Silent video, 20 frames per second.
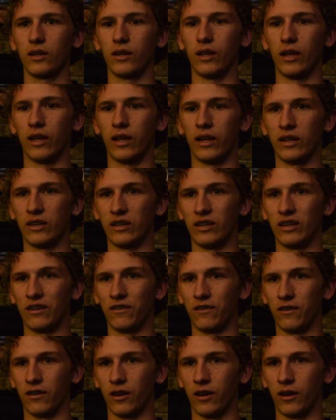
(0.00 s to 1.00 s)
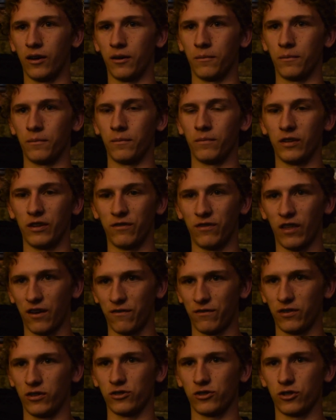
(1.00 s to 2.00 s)
and if
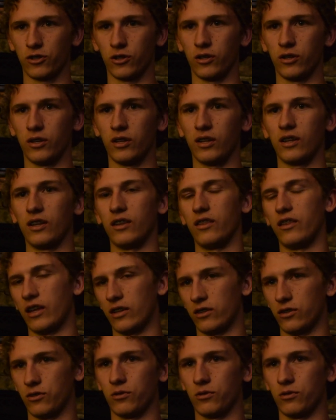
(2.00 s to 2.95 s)
that feels good, then